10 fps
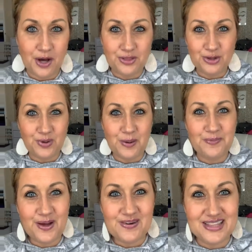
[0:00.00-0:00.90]
but they're right
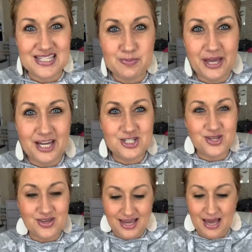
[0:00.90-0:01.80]
below on this page
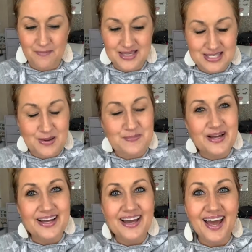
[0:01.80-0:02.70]
so you can't miss them.